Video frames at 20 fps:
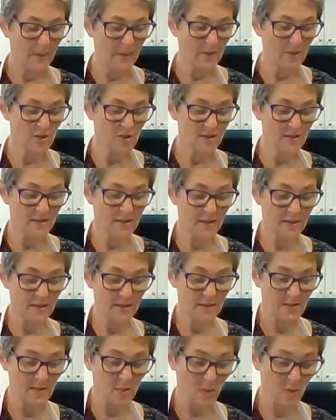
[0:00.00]
And just get
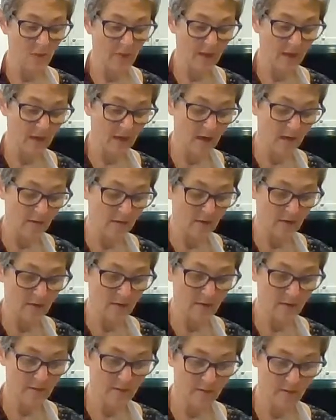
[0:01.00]
this whole thing
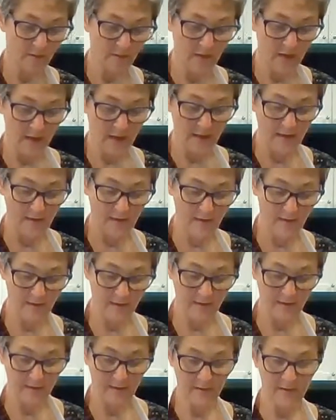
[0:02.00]
covered, okay?
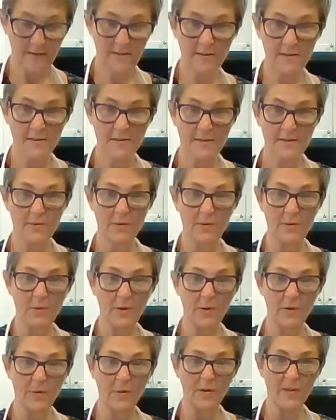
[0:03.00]
See where I'm
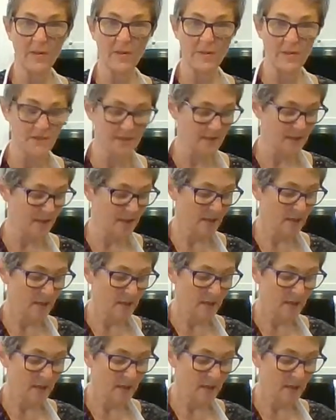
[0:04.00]
going with this?